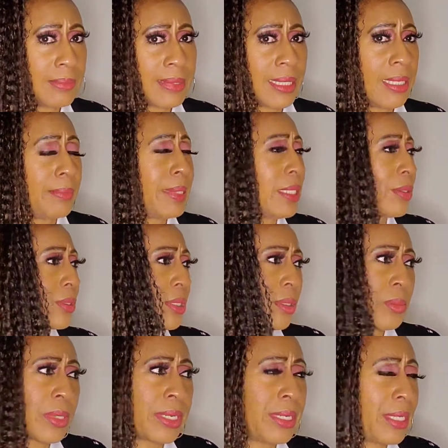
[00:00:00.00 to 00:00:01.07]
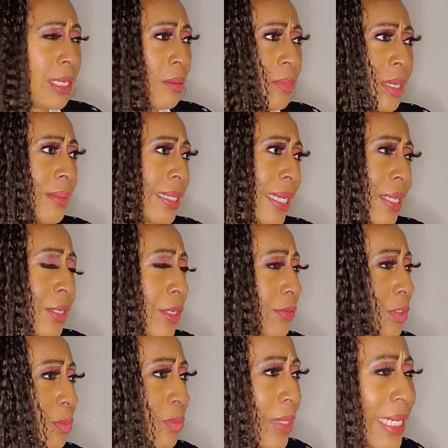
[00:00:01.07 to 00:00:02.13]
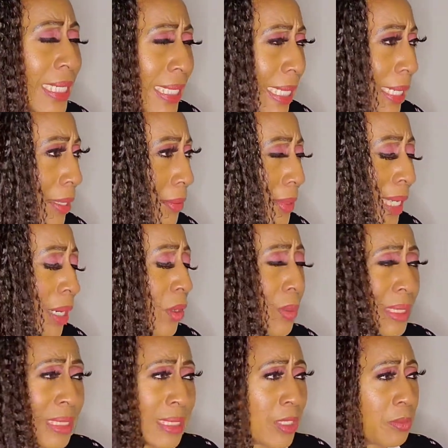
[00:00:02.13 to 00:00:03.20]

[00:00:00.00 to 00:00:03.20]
time. I know somewhere in there I probably had a nervous breakdown. I always tell